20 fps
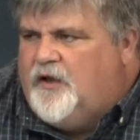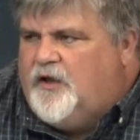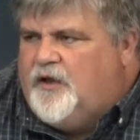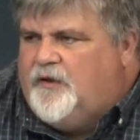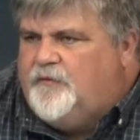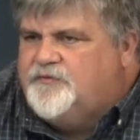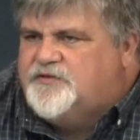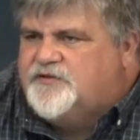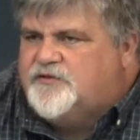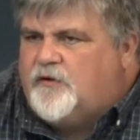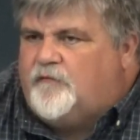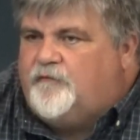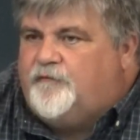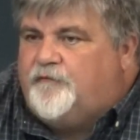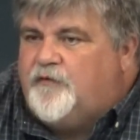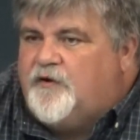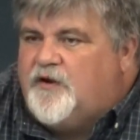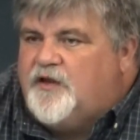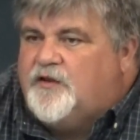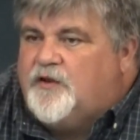He was so
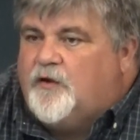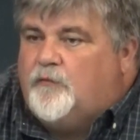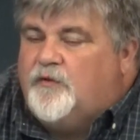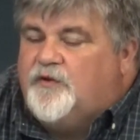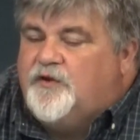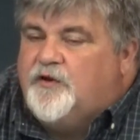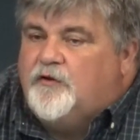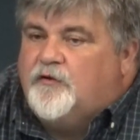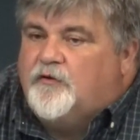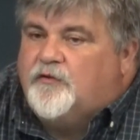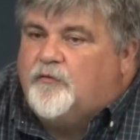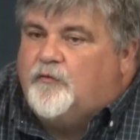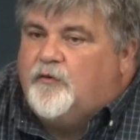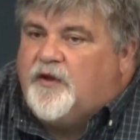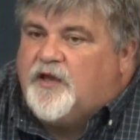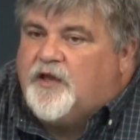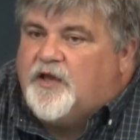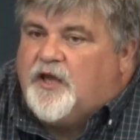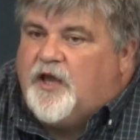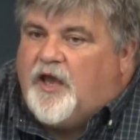free that when the
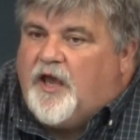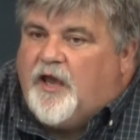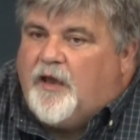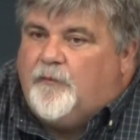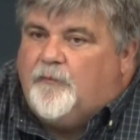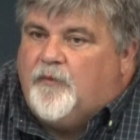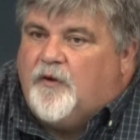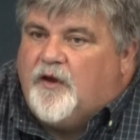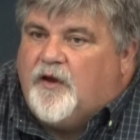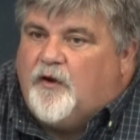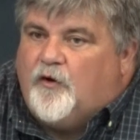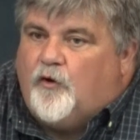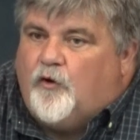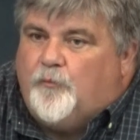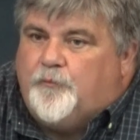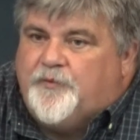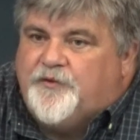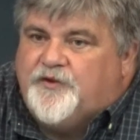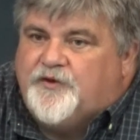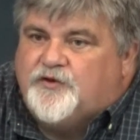earthquake came and
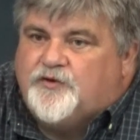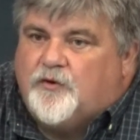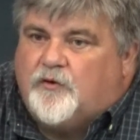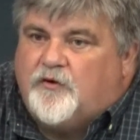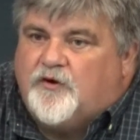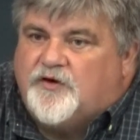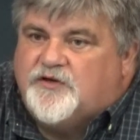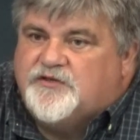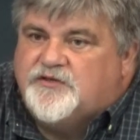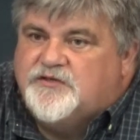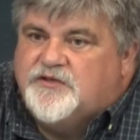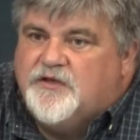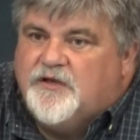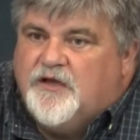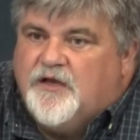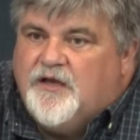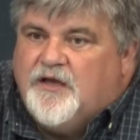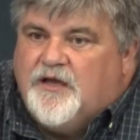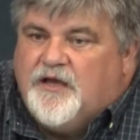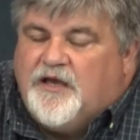opened the doors,
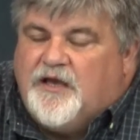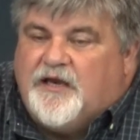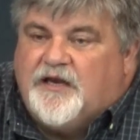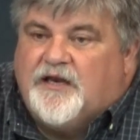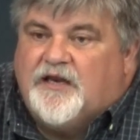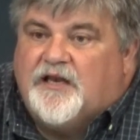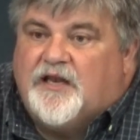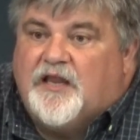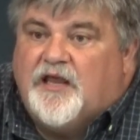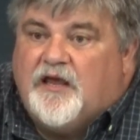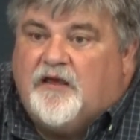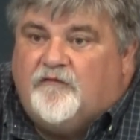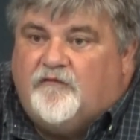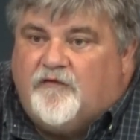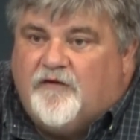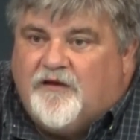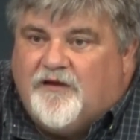he didn't leave.